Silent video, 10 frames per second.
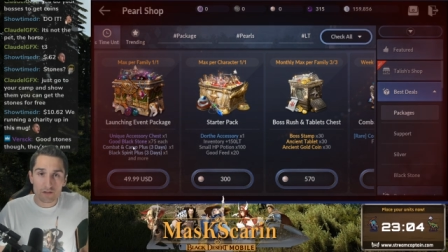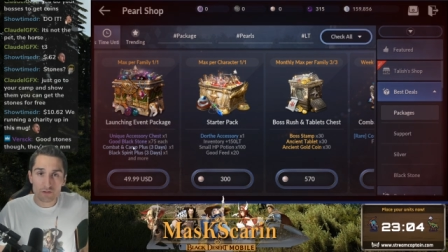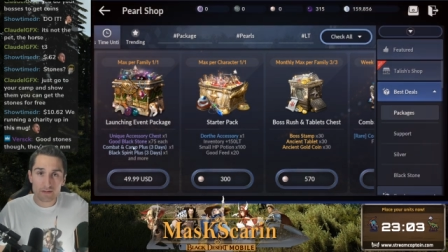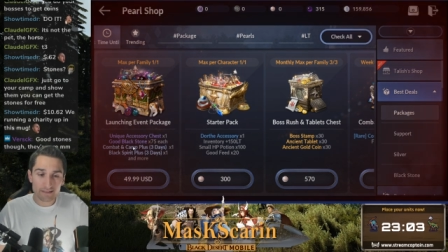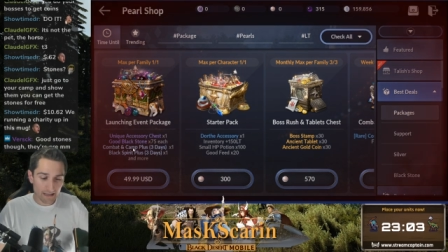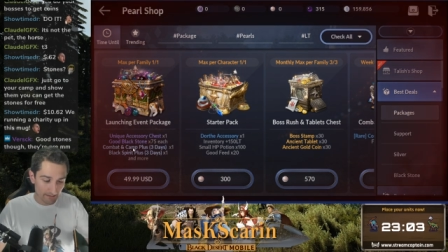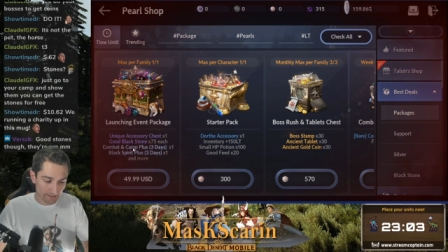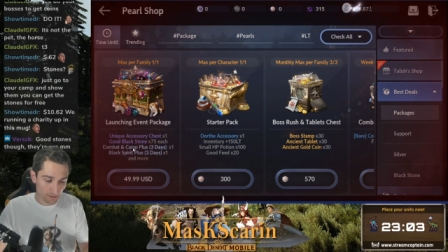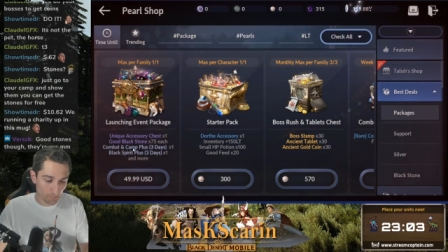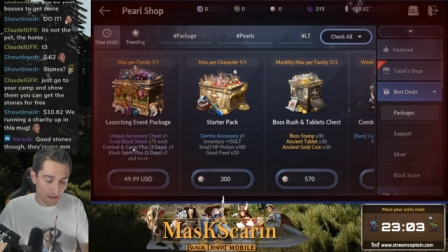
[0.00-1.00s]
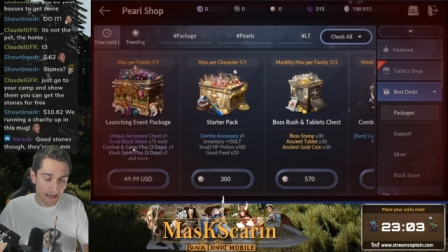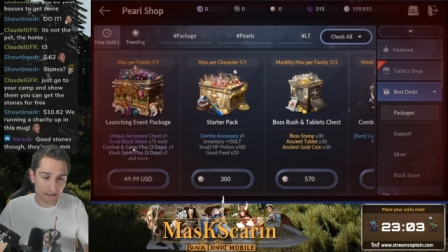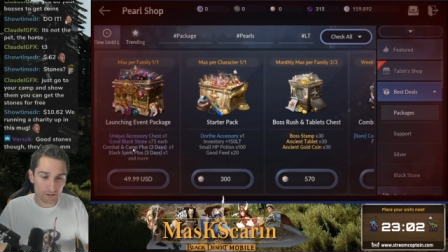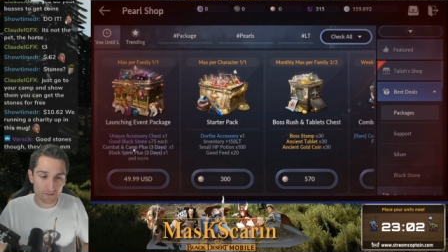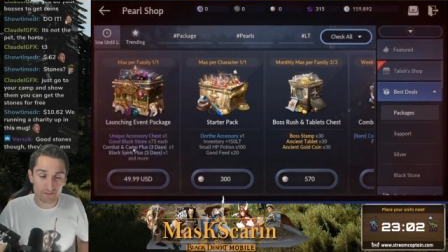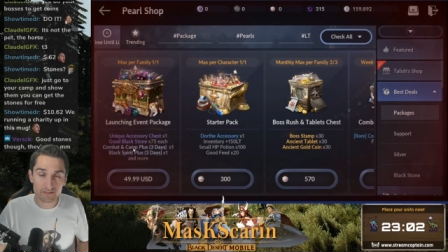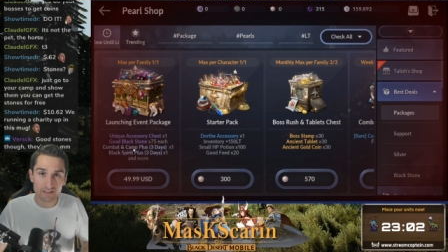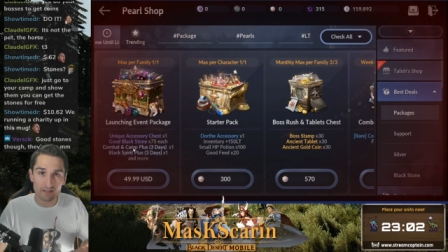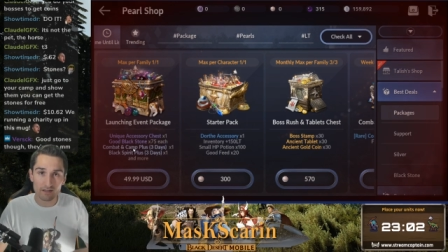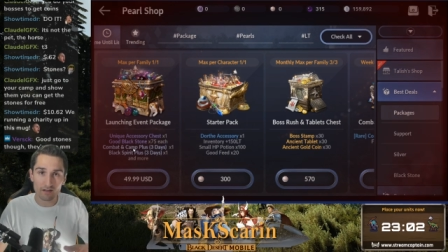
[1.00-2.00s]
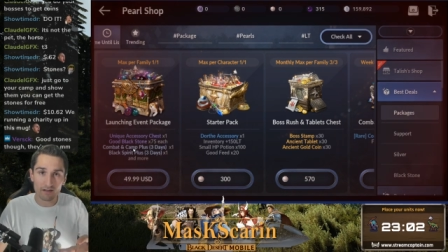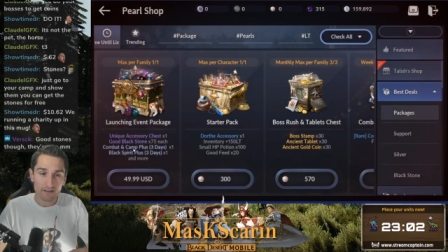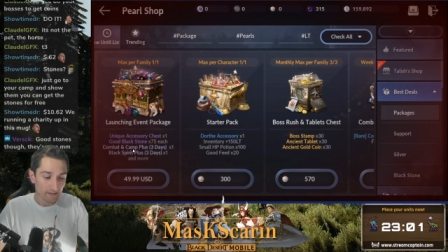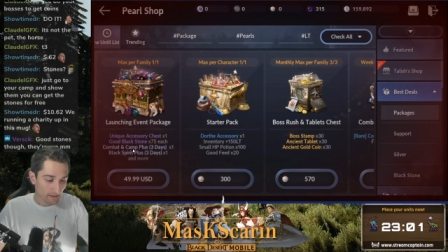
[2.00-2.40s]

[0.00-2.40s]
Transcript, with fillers: you get that little package of silica